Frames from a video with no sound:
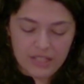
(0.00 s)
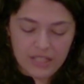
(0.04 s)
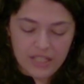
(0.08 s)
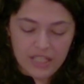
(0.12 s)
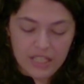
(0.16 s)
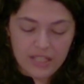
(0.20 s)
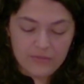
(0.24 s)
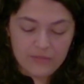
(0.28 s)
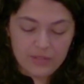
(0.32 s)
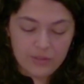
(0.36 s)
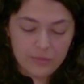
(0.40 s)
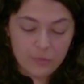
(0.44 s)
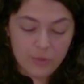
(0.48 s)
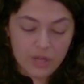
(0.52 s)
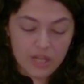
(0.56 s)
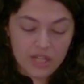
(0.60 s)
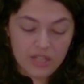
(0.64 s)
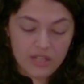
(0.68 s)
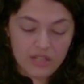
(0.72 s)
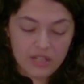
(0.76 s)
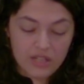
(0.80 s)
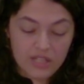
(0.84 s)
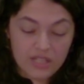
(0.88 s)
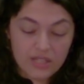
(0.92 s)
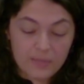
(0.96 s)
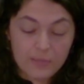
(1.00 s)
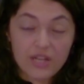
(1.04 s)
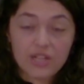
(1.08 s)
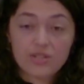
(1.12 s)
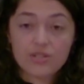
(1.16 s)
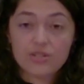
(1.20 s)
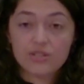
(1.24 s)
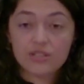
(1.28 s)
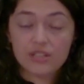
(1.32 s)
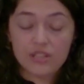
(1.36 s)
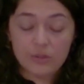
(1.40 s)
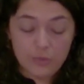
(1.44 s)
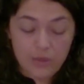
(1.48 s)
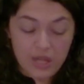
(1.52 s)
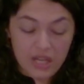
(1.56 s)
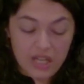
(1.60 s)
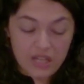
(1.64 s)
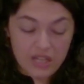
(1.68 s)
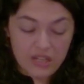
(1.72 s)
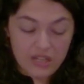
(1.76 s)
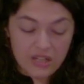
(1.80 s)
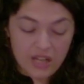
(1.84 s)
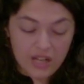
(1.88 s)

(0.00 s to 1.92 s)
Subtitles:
even when, especially when,